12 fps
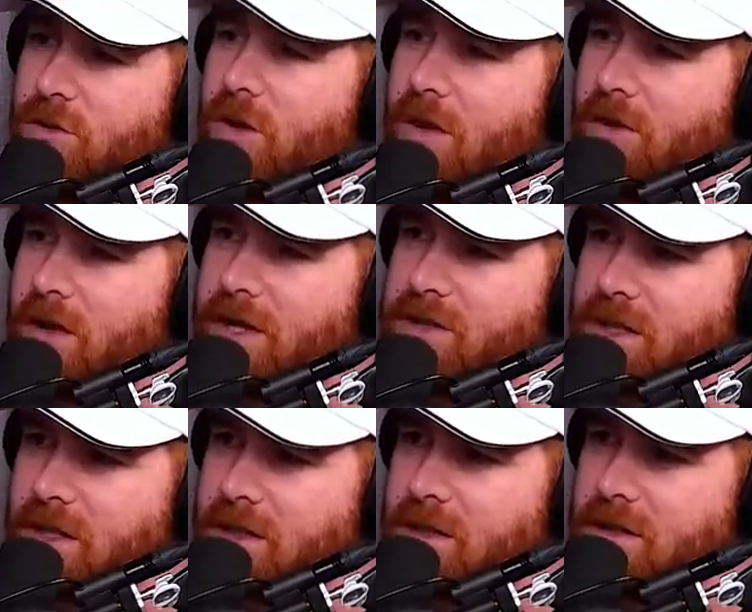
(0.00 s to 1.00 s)
you love all that
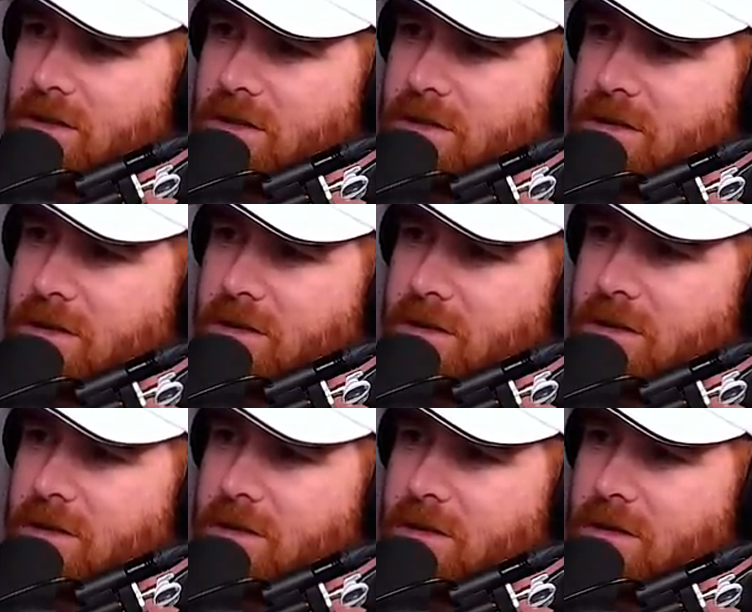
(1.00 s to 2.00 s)
shit. No, I don't
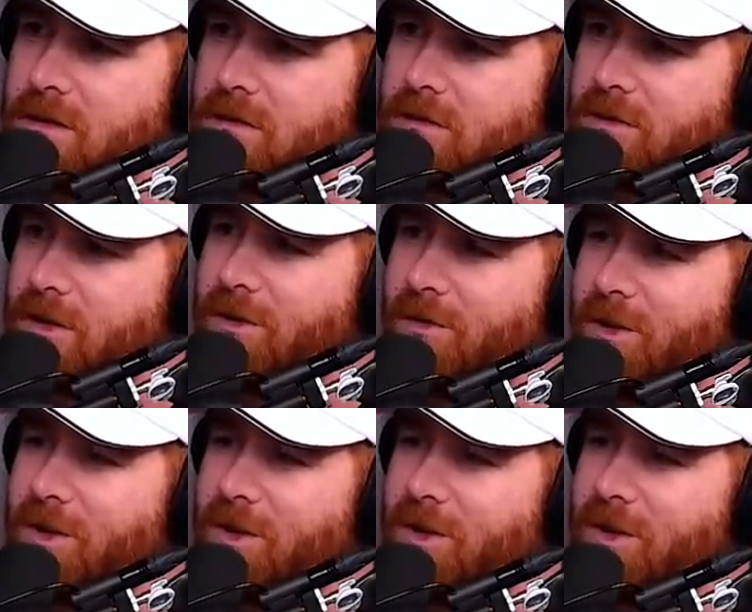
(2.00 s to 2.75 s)
love it. Well, no, um,